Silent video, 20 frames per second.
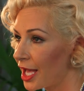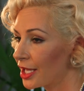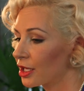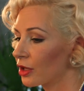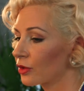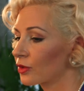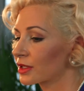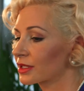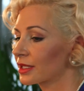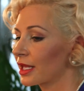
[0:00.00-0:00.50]
I
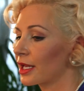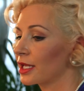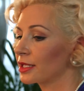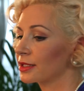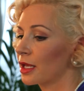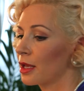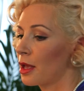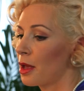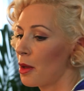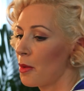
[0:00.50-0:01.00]
notice that
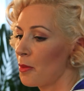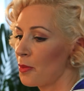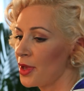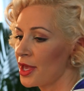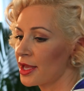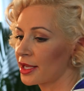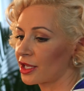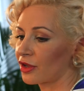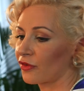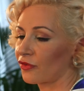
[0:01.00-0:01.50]
his
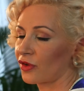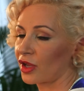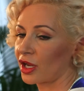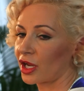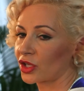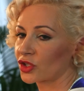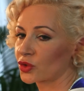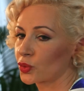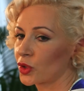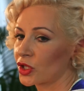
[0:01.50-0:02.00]
pinky
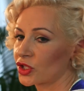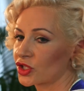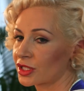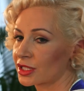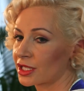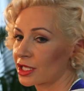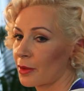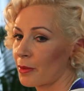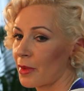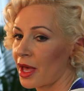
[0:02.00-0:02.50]
finger
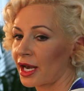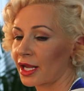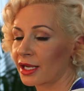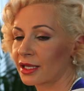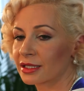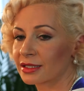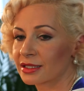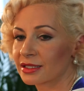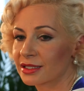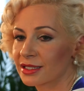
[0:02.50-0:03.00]
twitches in a manner
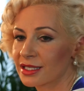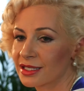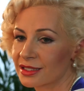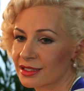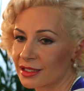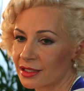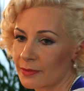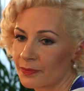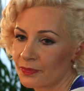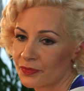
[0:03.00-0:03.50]

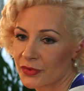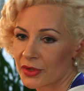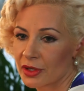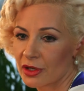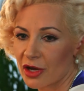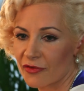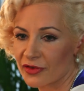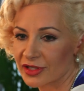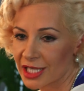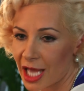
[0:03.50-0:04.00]
consistent
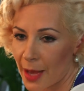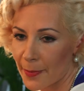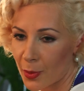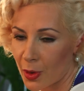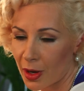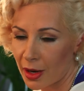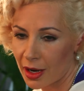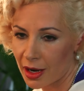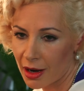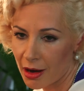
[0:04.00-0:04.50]
of a type
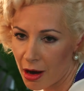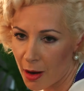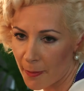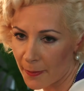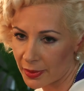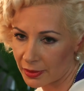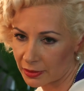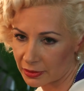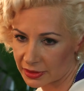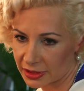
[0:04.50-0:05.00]
of
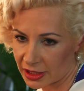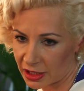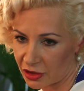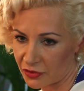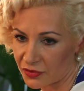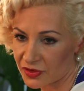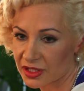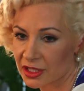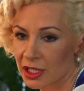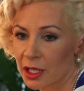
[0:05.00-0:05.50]
carpal tunnel
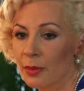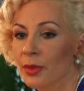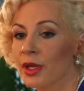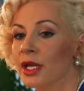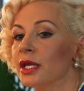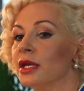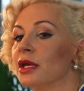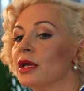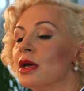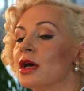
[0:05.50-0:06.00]
of
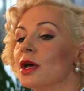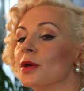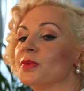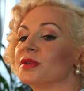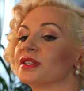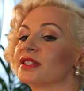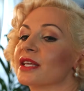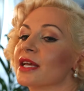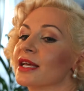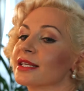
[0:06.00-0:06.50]
somebody
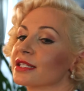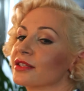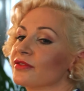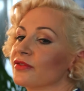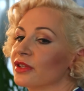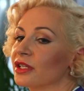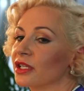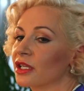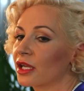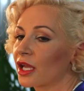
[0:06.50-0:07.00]

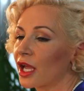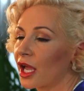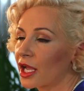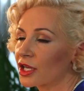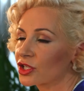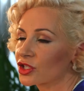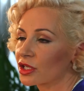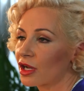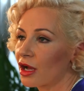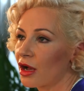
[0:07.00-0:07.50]
obsessively
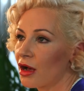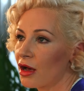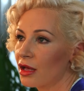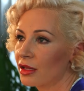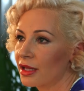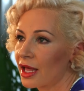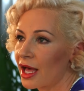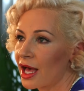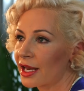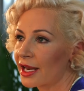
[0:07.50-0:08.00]
engaged in
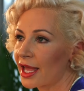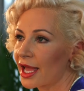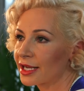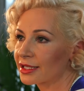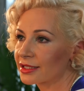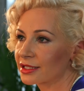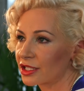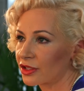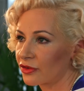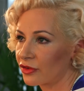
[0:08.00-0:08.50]
online
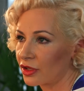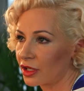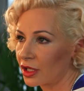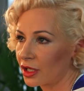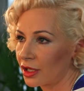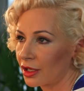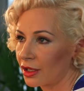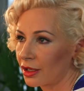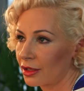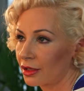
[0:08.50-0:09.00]

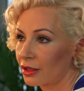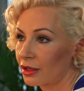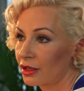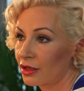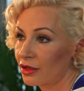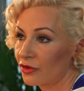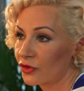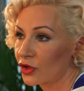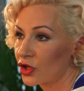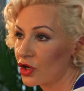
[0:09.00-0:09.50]
activity.
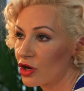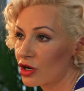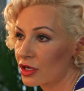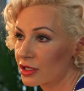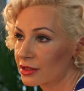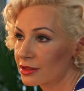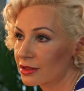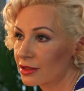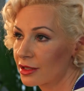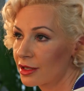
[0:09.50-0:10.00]
Of
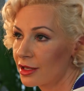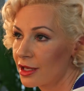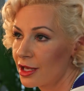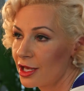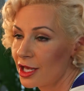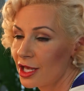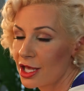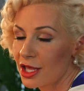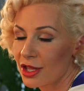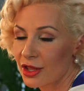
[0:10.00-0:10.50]
course,
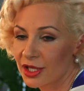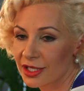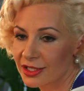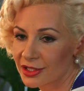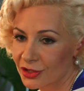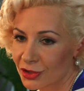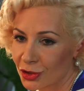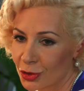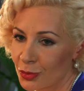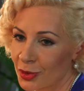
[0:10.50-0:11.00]

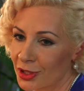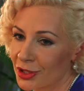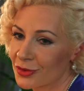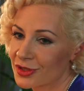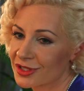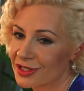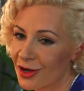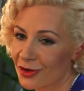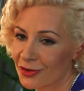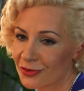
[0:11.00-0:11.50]
this could be a
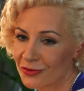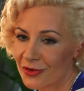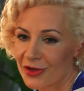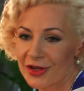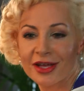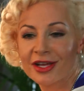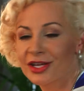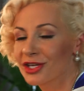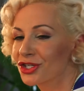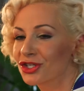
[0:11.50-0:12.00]
result of
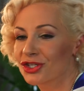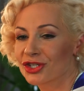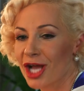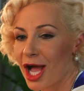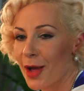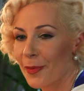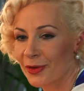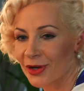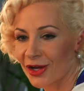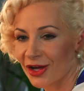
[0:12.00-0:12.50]

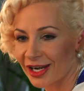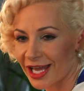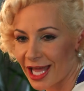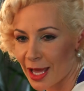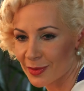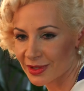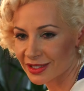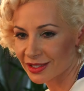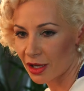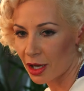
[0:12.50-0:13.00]
shopping on
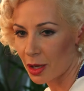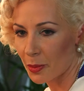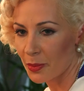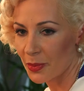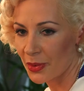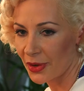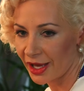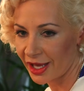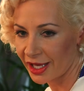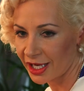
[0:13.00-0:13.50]
Amazon,
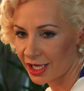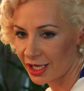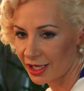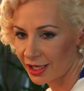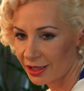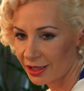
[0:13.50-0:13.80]
but